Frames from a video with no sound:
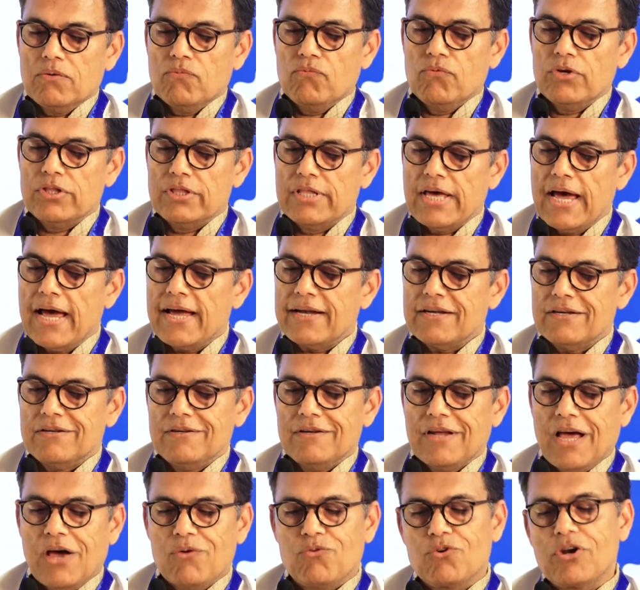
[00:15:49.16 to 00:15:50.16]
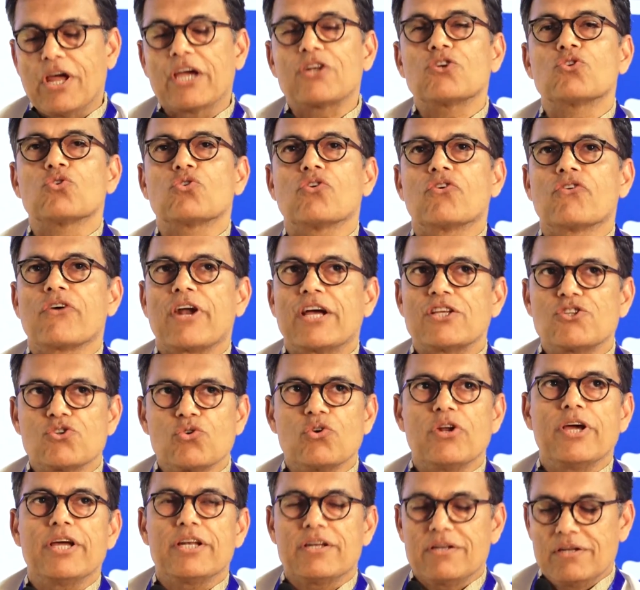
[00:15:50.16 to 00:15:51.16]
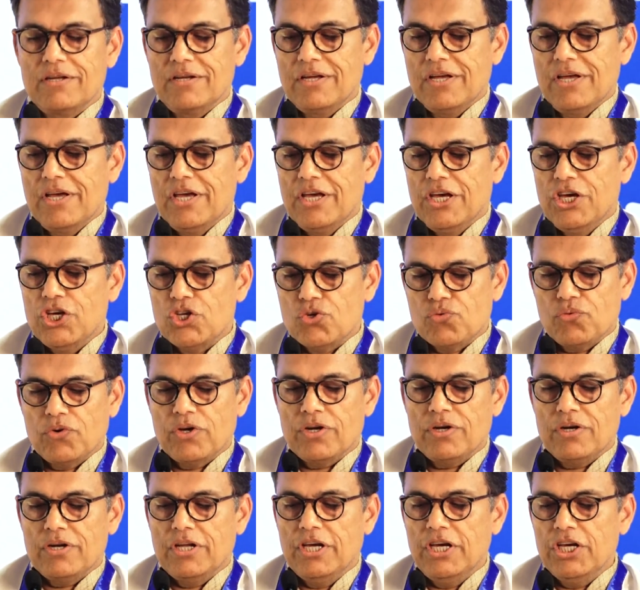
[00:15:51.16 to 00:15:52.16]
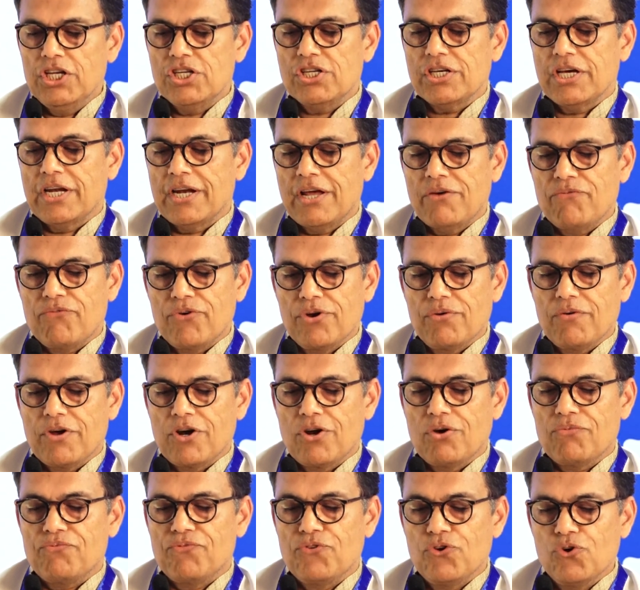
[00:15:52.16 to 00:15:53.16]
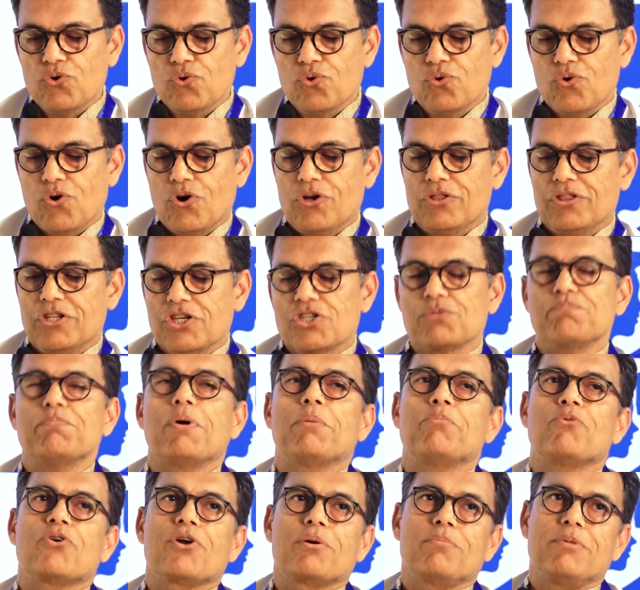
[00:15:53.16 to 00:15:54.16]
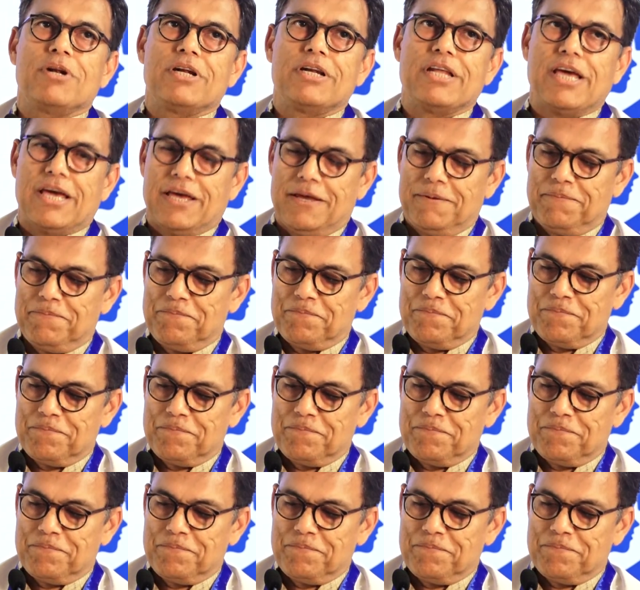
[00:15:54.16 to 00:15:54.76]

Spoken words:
With that, I would like to congratulate each and every one of you on this memorable day.